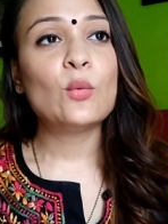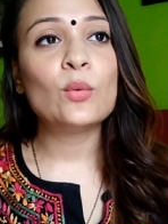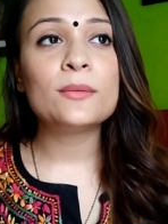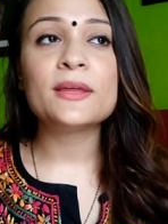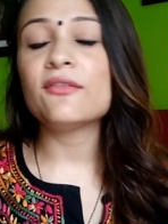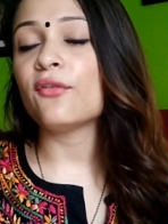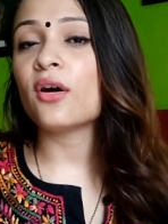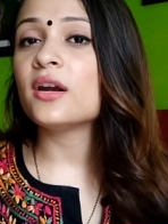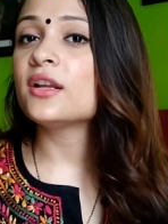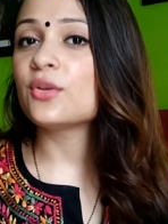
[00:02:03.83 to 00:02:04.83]
will be
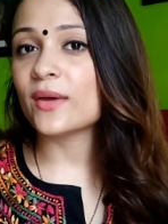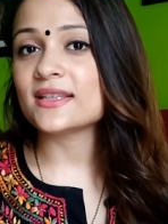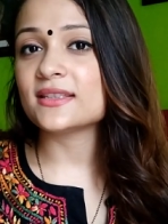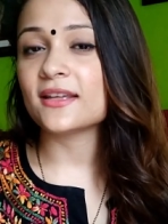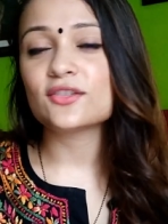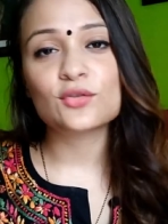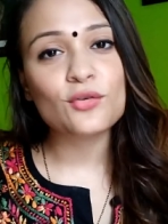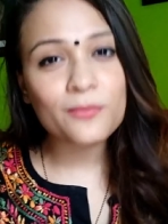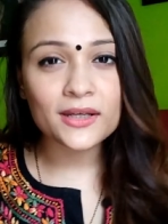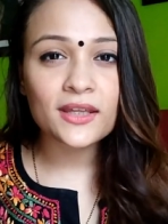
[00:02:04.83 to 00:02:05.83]
for USD. So
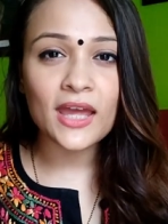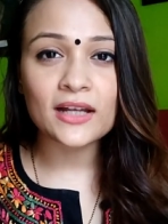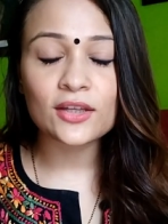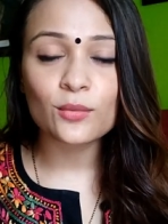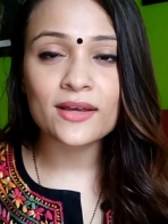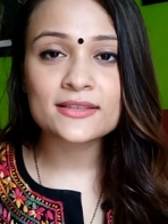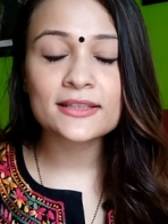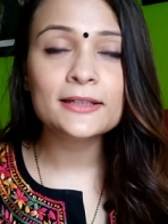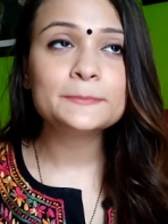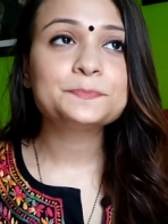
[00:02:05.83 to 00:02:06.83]
you better carry
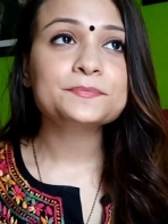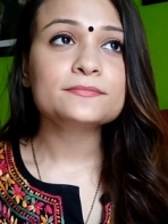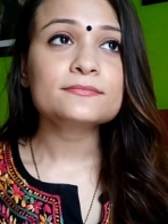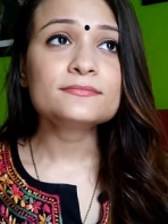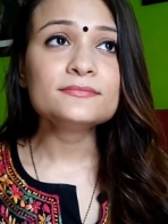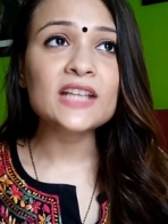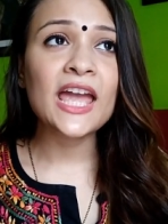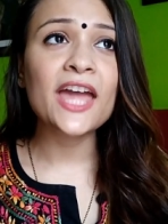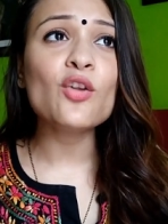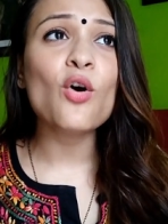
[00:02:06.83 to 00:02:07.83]
USD.
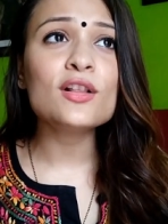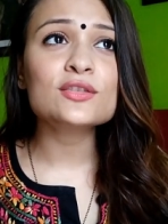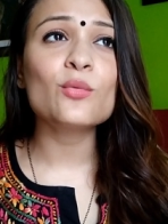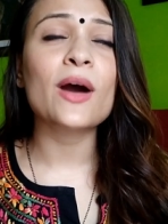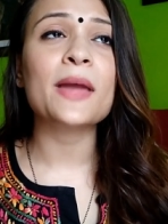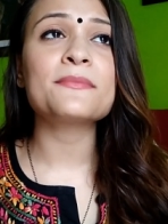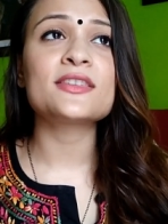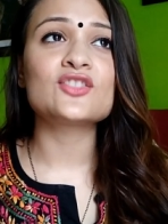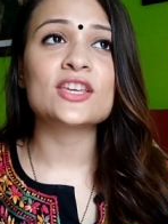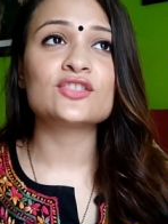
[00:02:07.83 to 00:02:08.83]
And also why I'm
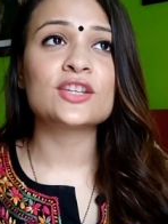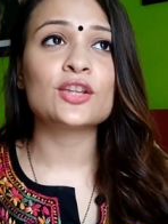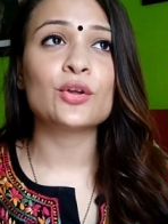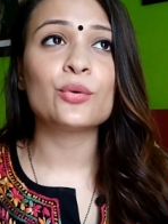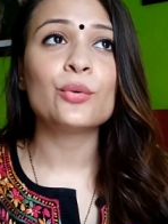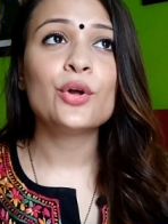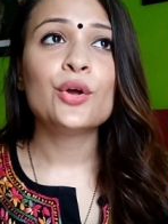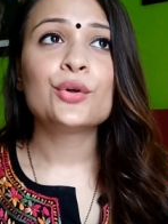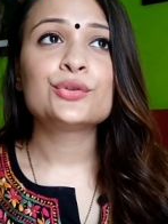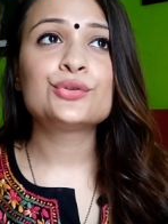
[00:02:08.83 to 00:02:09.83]
suggesting you
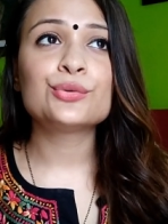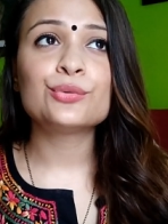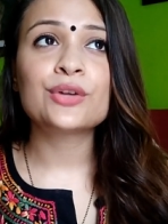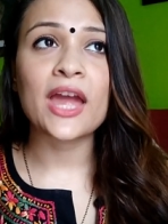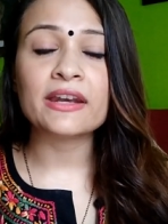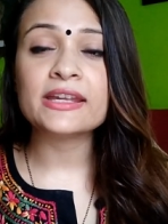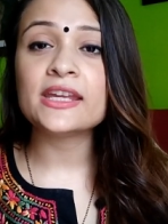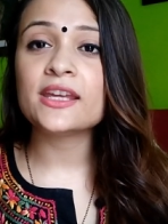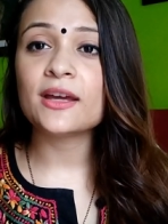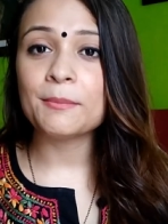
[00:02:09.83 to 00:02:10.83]
to
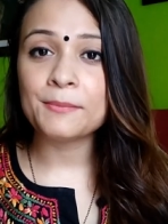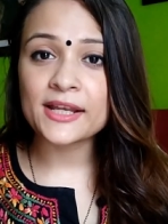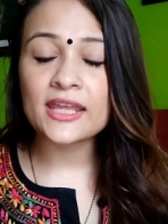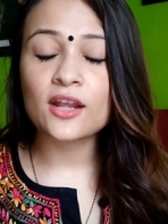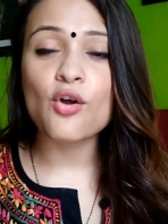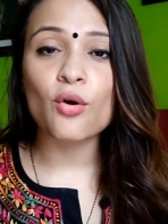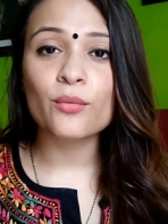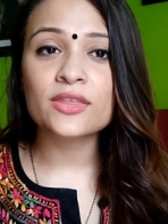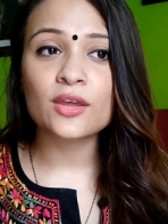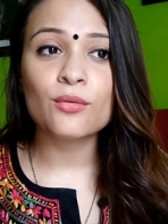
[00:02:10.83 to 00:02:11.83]
carry money along
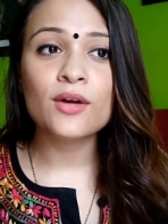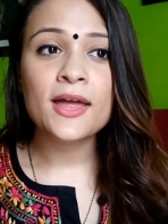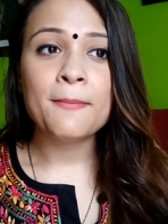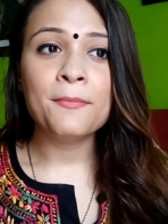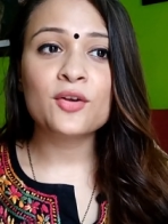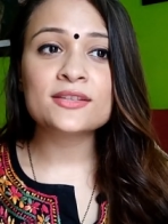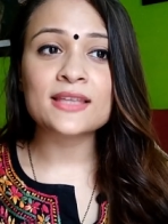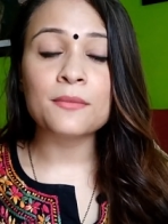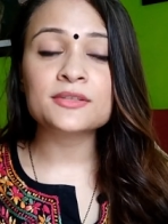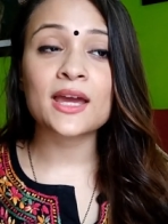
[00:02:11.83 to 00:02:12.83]
with you, because
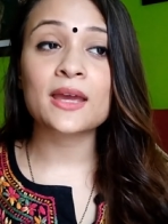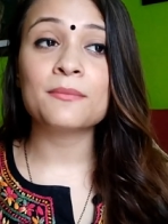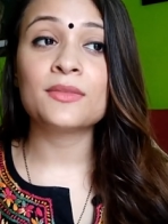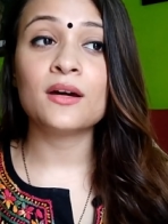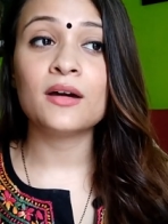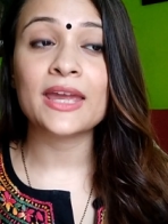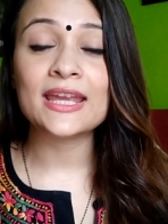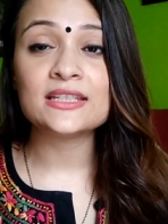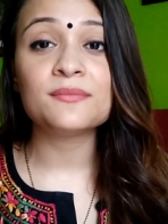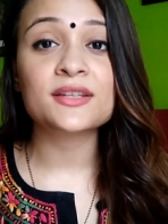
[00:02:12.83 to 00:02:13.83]
sometimes the
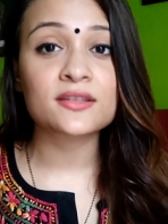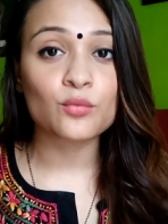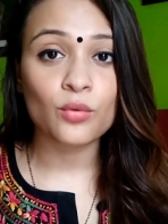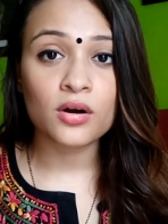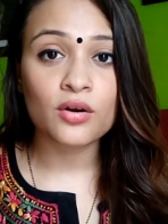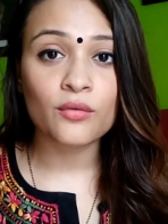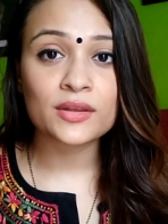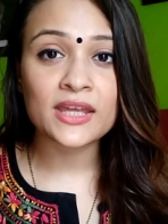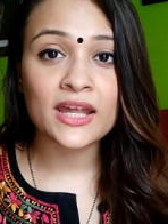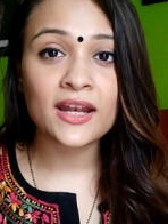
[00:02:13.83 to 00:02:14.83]
ATM doesn't work over
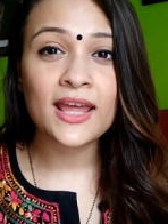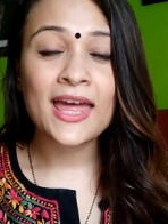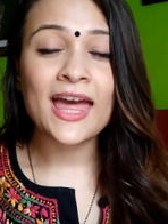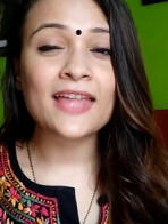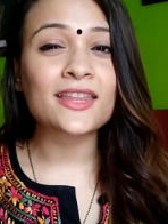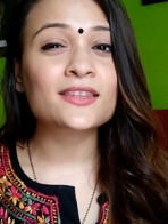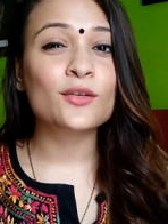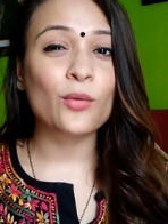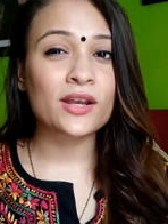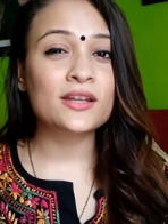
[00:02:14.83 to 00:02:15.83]
there and that's a
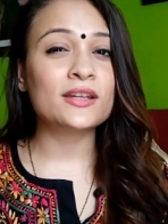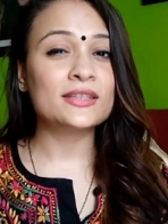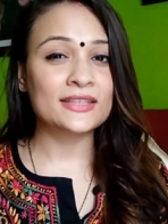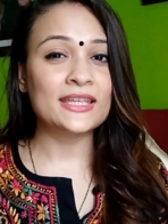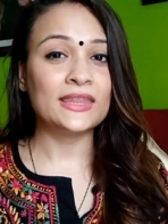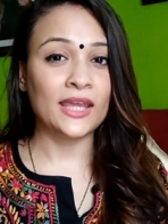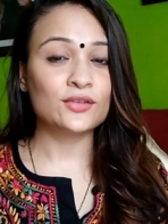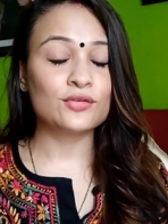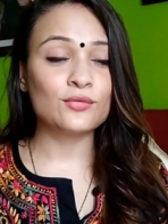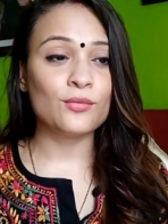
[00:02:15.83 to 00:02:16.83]
quite a risky
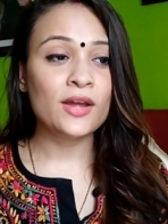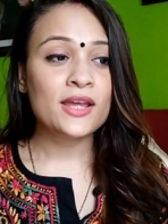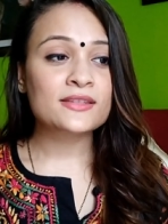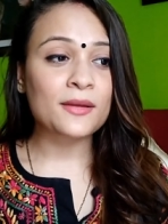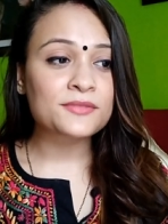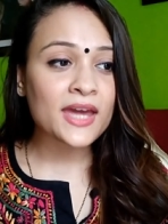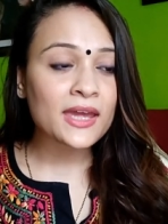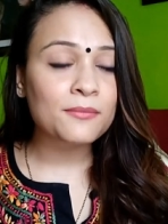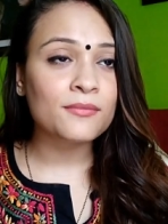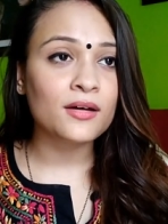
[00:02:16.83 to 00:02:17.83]
thing to do.
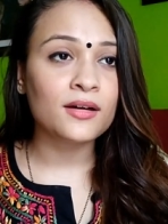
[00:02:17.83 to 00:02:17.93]
Sometimes